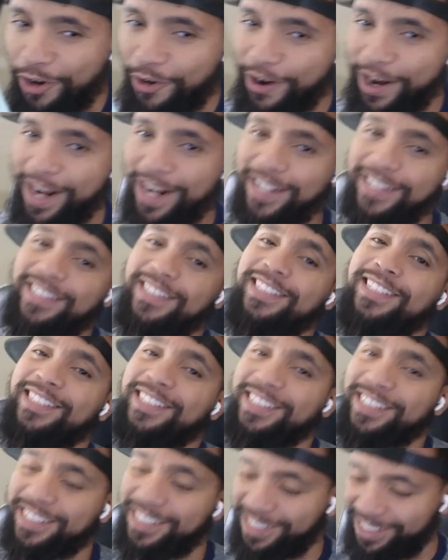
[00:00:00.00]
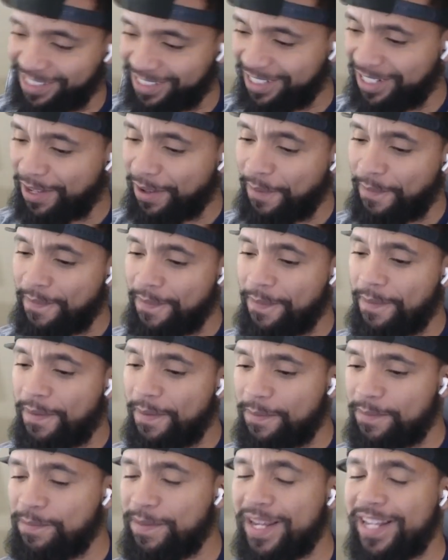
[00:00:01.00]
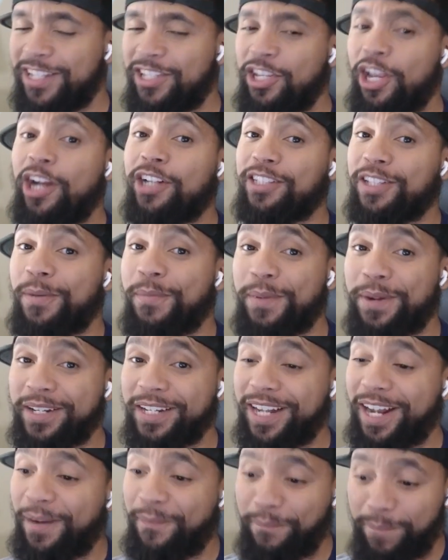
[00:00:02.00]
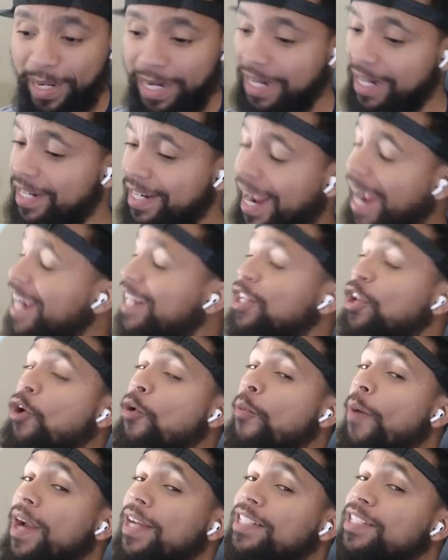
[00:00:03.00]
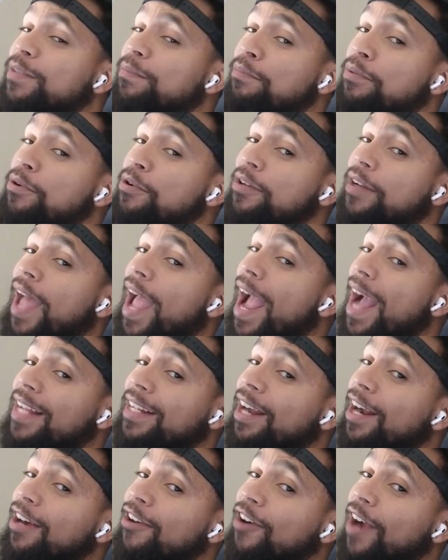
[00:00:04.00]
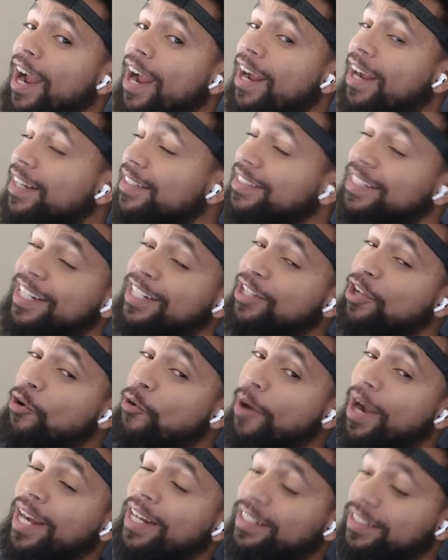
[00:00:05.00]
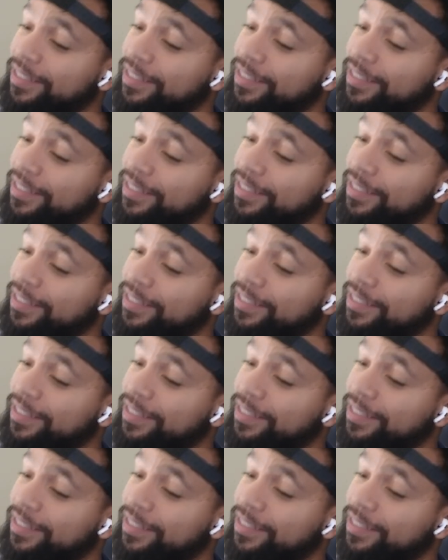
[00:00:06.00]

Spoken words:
ass being tucked up under that bed. Ain't no way she pulled a hat out her ass. Ain't no way.